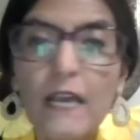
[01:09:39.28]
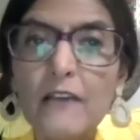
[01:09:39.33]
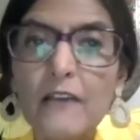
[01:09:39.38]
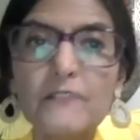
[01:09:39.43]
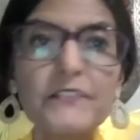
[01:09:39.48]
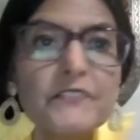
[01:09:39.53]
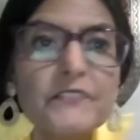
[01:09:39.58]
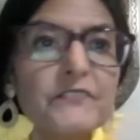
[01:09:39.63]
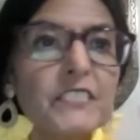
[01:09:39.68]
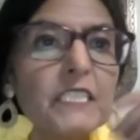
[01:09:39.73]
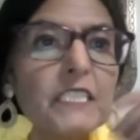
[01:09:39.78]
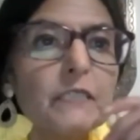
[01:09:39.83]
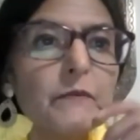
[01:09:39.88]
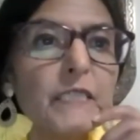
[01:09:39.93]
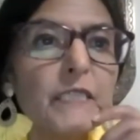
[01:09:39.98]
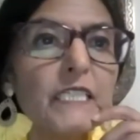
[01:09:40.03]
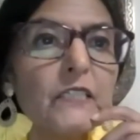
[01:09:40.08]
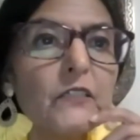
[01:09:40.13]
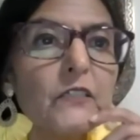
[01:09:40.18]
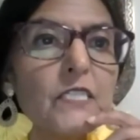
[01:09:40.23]
15
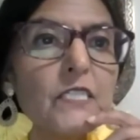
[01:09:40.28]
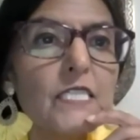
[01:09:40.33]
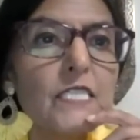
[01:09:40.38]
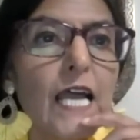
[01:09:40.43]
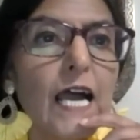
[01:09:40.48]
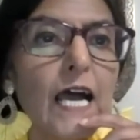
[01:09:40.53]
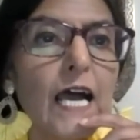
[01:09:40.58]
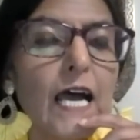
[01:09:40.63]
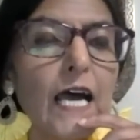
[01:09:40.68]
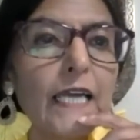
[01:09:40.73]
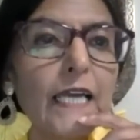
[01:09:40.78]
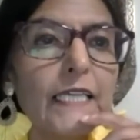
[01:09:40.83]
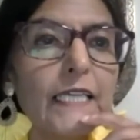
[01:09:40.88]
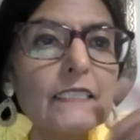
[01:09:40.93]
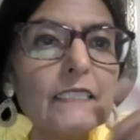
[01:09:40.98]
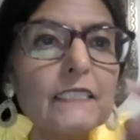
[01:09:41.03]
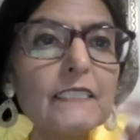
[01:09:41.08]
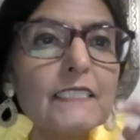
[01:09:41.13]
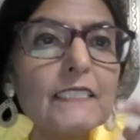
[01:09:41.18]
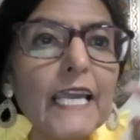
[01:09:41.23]
minutes.
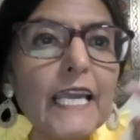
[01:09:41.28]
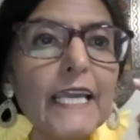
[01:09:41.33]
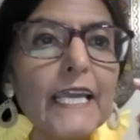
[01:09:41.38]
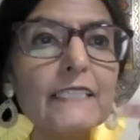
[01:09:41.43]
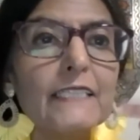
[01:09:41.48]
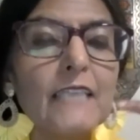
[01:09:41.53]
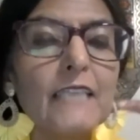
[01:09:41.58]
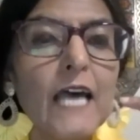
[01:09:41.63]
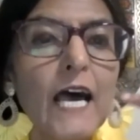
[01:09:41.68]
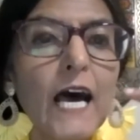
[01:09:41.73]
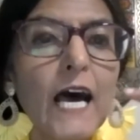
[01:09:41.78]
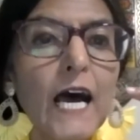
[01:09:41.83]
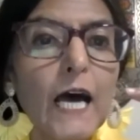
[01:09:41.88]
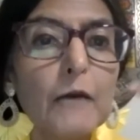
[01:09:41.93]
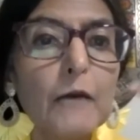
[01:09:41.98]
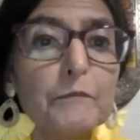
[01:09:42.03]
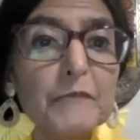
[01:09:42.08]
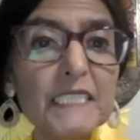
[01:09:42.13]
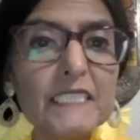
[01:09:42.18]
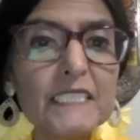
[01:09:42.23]
In this case,
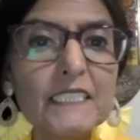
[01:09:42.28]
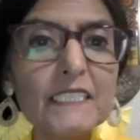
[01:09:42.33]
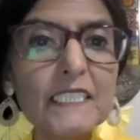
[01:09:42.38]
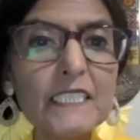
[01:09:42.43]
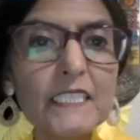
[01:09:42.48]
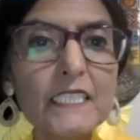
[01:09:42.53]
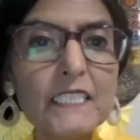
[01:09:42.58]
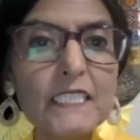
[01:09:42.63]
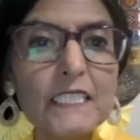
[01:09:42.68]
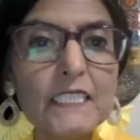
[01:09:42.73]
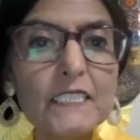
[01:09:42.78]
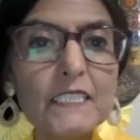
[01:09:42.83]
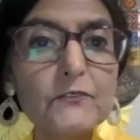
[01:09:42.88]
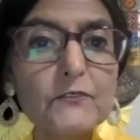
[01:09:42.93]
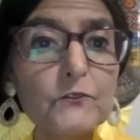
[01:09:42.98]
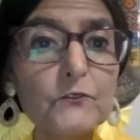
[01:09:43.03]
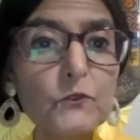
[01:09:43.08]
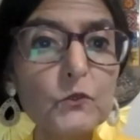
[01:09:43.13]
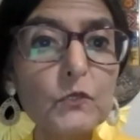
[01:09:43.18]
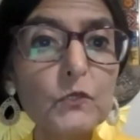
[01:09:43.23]
Misty is
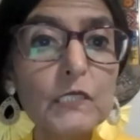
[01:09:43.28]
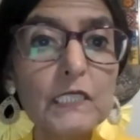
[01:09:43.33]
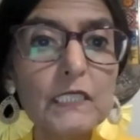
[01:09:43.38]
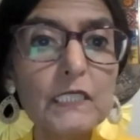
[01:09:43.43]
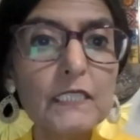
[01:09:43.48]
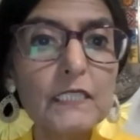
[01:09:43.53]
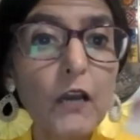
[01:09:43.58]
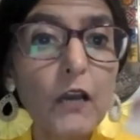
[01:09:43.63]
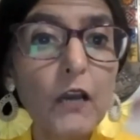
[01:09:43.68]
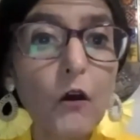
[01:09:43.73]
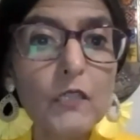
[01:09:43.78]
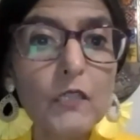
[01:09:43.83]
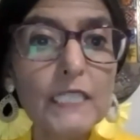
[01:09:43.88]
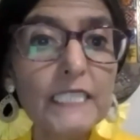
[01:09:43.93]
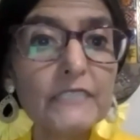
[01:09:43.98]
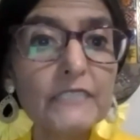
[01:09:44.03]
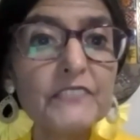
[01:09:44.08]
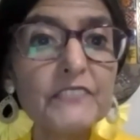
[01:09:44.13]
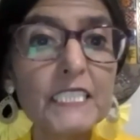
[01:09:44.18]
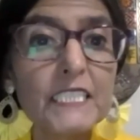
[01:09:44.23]
full the whole
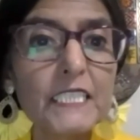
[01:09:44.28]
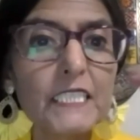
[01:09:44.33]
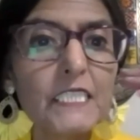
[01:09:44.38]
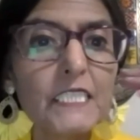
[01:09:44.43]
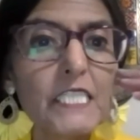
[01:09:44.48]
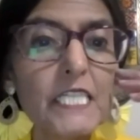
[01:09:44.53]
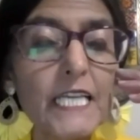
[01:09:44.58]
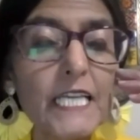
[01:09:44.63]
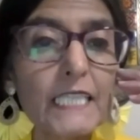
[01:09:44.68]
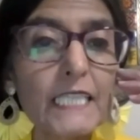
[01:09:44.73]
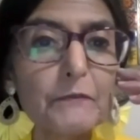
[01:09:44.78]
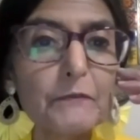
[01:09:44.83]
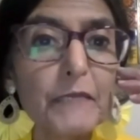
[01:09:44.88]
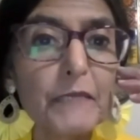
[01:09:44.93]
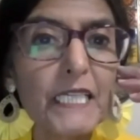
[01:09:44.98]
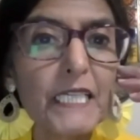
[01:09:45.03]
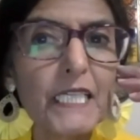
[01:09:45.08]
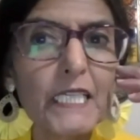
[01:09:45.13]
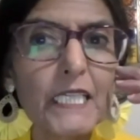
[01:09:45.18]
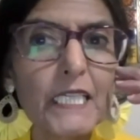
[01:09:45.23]
evening. She has
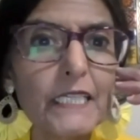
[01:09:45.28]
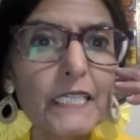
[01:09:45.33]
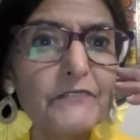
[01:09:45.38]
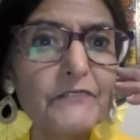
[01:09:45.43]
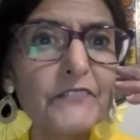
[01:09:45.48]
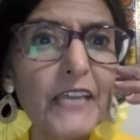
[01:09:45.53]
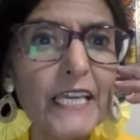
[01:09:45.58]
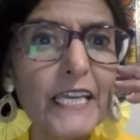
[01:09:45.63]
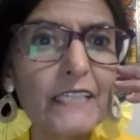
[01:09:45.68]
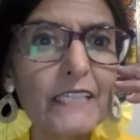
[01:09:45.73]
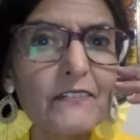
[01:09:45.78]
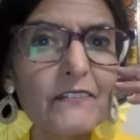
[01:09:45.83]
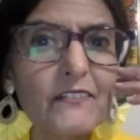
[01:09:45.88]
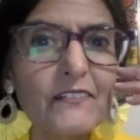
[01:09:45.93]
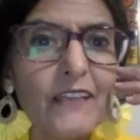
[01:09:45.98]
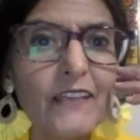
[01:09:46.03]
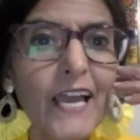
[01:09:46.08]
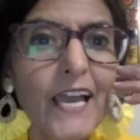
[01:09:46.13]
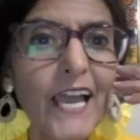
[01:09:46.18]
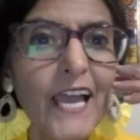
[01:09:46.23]
many
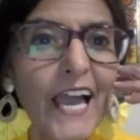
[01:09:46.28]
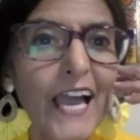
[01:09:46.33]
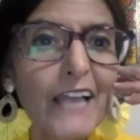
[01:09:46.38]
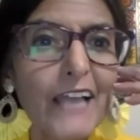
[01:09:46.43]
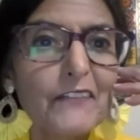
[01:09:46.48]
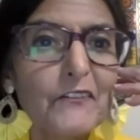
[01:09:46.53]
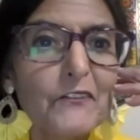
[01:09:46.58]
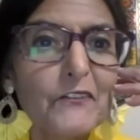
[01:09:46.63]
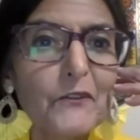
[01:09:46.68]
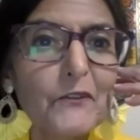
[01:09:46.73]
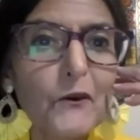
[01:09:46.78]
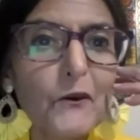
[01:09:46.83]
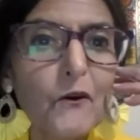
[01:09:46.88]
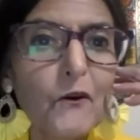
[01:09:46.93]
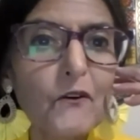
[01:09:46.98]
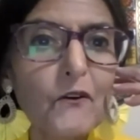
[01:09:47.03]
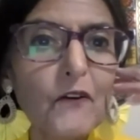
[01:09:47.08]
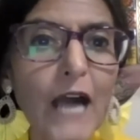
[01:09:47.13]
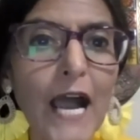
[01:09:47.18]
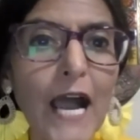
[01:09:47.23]
events. And
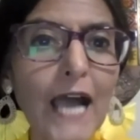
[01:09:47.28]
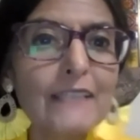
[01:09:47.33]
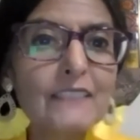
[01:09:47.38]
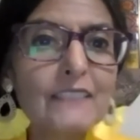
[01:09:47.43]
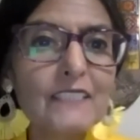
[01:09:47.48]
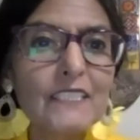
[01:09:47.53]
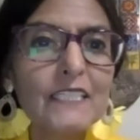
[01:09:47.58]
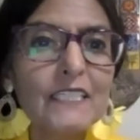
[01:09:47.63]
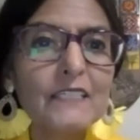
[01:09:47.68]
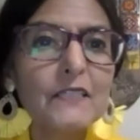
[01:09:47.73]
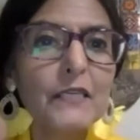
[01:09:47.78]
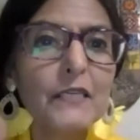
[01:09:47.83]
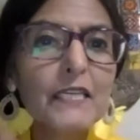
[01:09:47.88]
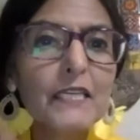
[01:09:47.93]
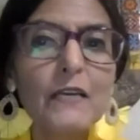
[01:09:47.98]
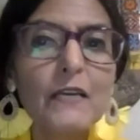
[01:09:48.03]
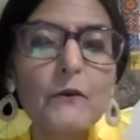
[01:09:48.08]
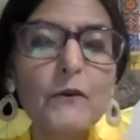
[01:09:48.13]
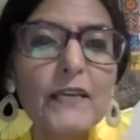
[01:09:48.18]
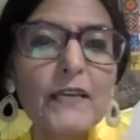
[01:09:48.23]
so as
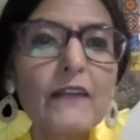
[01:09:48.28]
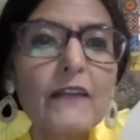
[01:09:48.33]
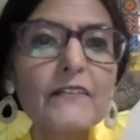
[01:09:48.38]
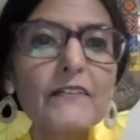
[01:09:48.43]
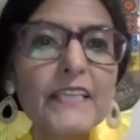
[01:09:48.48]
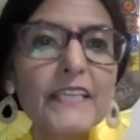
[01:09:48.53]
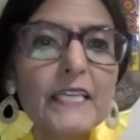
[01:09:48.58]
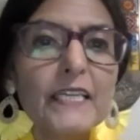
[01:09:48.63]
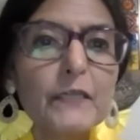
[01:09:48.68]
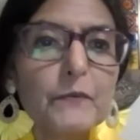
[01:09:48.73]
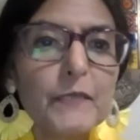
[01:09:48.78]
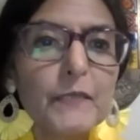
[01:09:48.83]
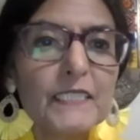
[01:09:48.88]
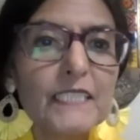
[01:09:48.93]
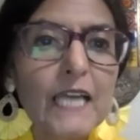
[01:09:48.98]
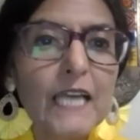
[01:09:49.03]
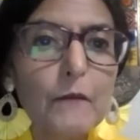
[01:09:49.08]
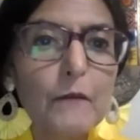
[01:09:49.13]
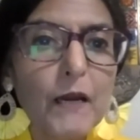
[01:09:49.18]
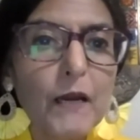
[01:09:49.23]
we are here, but
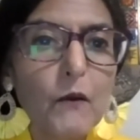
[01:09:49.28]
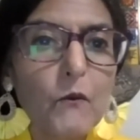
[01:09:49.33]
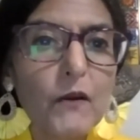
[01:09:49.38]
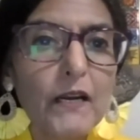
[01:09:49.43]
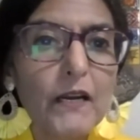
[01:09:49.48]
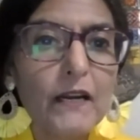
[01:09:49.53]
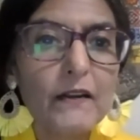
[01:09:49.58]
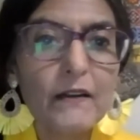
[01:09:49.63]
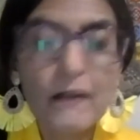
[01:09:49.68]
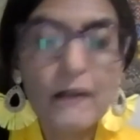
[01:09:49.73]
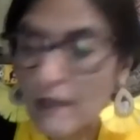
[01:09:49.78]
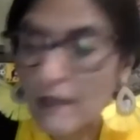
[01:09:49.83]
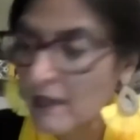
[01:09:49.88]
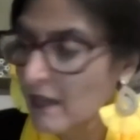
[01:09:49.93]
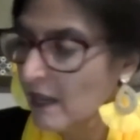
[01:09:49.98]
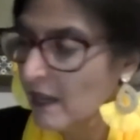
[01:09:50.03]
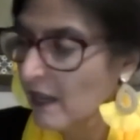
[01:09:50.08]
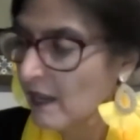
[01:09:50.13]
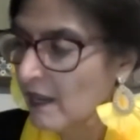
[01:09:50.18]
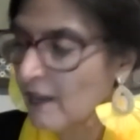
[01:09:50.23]
I'm aware
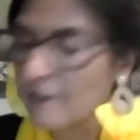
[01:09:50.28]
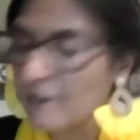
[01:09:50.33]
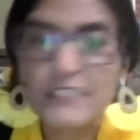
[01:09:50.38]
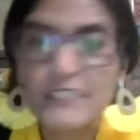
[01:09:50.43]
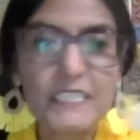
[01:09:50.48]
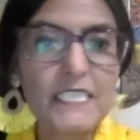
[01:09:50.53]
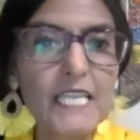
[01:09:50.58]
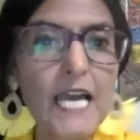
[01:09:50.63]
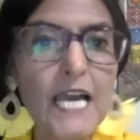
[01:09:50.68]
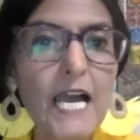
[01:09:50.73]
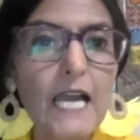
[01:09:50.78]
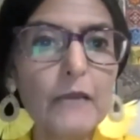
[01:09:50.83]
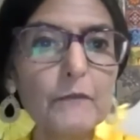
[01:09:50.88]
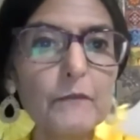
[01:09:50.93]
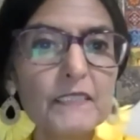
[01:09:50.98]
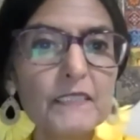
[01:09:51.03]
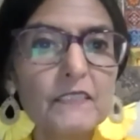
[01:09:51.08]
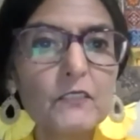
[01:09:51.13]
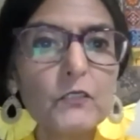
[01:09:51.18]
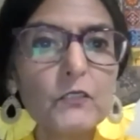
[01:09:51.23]
of the time.
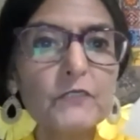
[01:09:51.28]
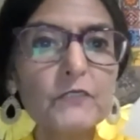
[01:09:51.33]
So